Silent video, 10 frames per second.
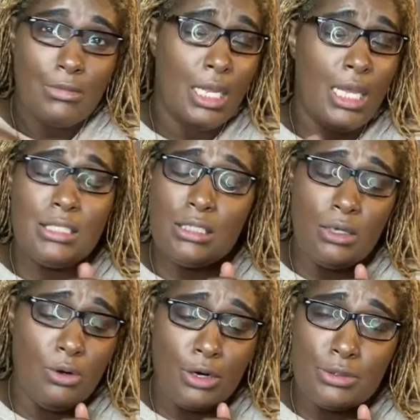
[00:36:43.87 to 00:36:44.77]
It still
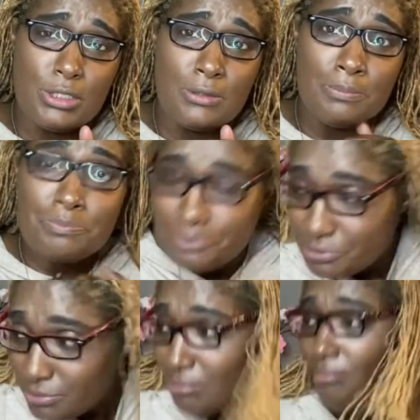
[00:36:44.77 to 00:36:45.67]
hurts.
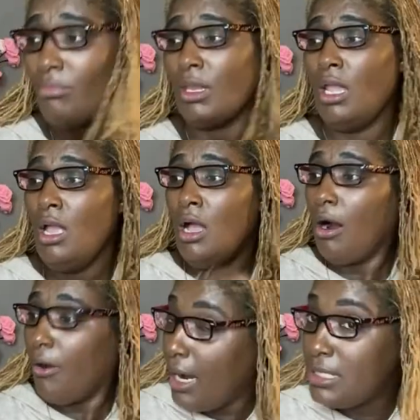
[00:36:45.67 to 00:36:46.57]
All
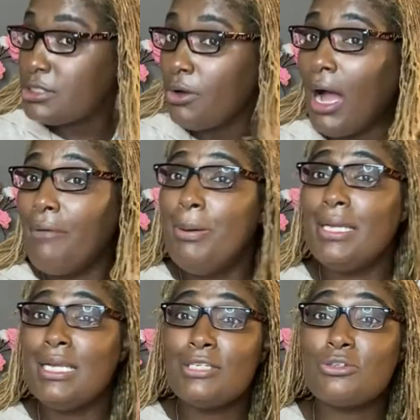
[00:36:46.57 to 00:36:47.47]
right, so I've been
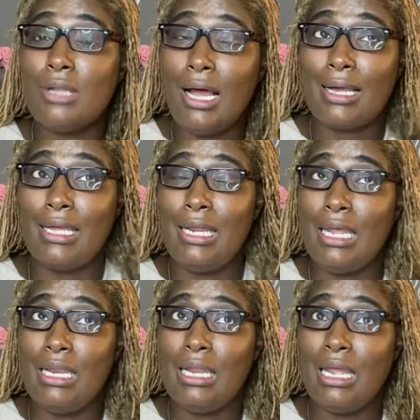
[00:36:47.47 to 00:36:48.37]
interlocking
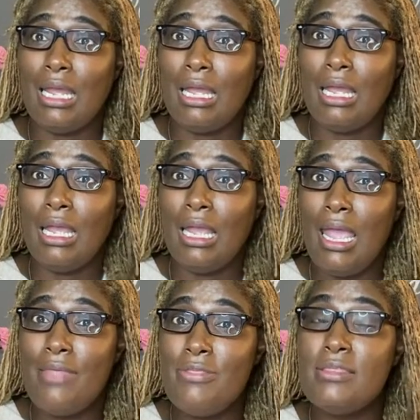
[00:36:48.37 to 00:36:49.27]
it.
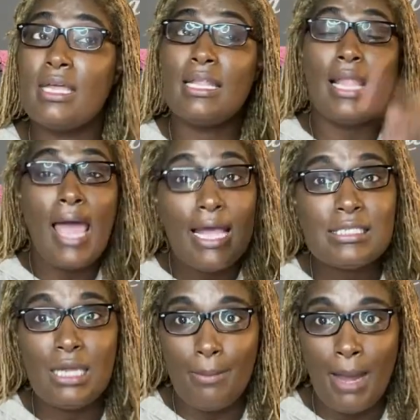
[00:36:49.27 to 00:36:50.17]
And then the last
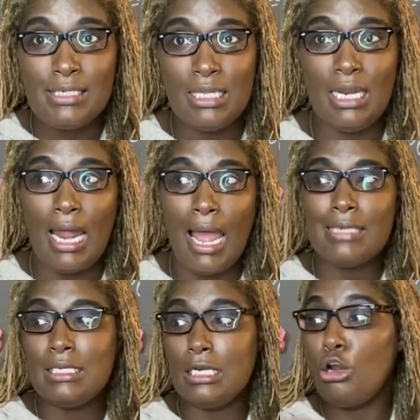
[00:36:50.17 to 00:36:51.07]
time I did
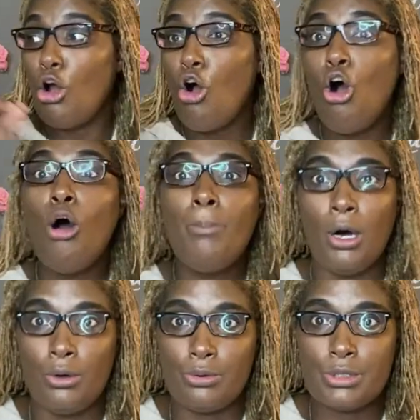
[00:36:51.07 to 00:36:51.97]
it
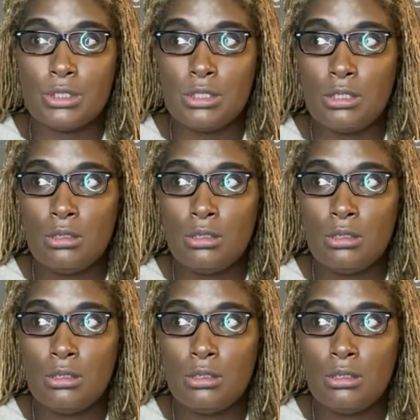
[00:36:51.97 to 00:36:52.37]
almost